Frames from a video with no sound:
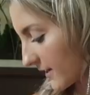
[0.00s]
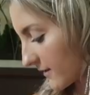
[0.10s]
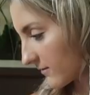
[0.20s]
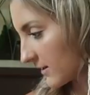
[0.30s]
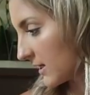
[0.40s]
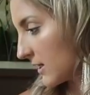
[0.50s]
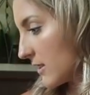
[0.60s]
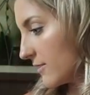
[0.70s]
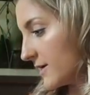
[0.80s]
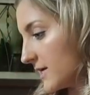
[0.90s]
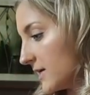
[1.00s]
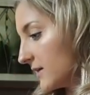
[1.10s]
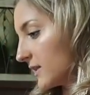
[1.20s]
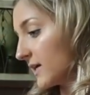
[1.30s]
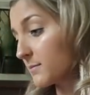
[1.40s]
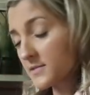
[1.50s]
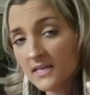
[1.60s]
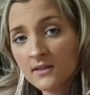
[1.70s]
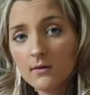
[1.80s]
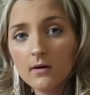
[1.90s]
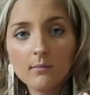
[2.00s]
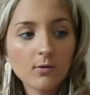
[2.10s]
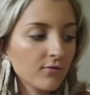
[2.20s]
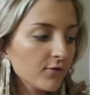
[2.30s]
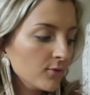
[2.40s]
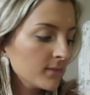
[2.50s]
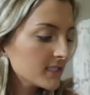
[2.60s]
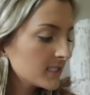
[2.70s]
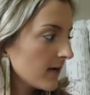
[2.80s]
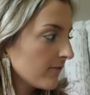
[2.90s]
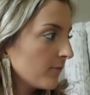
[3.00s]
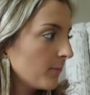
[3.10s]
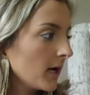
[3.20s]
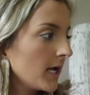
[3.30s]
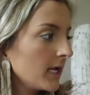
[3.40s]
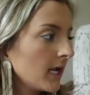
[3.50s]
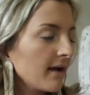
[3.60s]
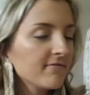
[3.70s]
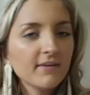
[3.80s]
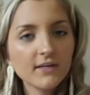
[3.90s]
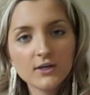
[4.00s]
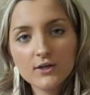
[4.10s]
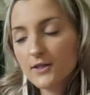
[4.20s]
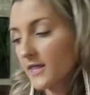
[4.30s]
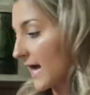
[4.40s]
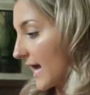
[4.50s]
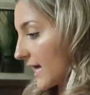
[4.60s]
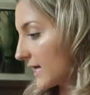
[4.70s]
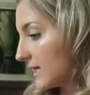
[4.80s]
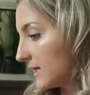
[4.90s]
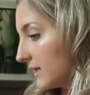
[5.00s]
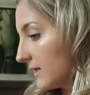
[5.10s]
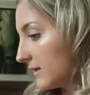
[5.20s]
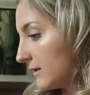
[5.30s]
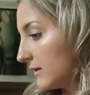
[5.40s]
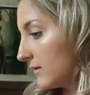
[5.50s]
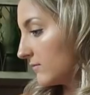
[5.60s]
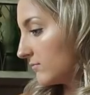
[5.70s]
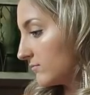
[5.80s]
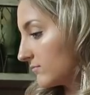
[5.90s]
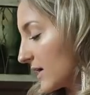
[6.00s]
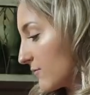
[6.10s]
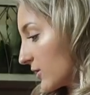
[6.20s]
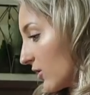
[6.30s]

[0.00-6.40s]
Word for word: like the lips and the perfume and stuff, but I figured that they would